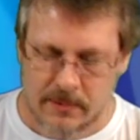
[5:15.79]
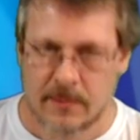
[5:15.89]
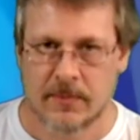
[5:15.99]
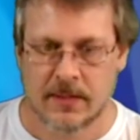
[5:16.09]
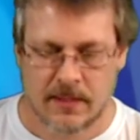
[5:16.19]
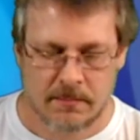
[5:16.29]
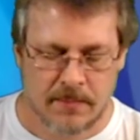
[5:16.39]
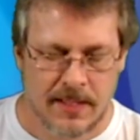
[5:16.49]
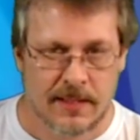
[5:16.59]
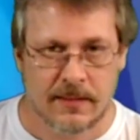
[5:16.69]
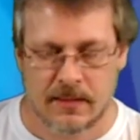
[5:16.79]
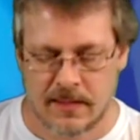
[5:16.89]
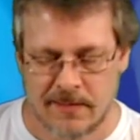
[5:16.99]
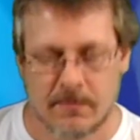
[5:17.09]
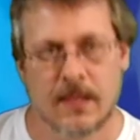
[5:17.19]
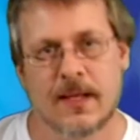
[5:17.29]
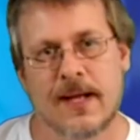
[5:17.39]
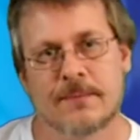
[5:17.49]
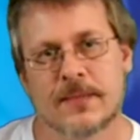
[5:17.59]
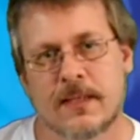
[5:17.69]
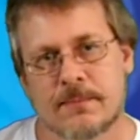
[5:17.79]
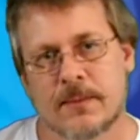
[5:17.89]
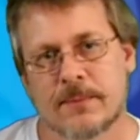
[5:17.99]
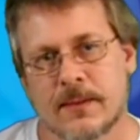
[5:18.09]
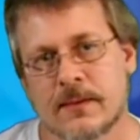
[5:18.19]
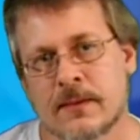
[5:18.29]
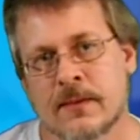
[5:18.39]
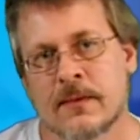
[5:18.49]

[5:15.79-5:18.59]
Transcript: and I'm going to come back and I'll have my laptop up here